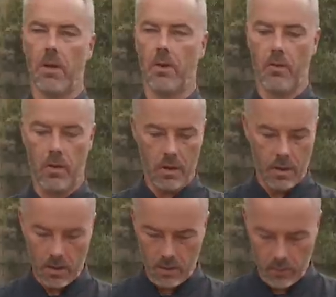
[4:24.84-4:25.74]

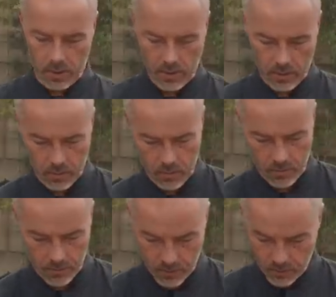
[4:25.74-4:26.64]
Really, really cool.
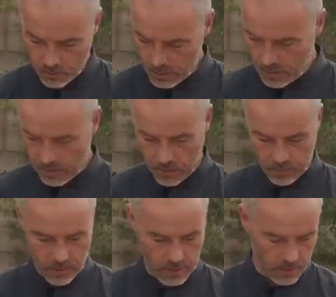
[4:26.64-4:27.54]
So what else do
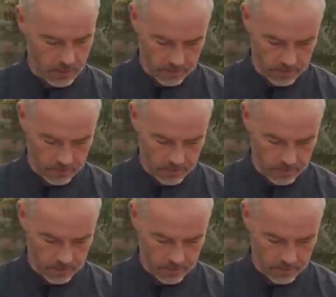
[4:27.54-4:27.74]
we get?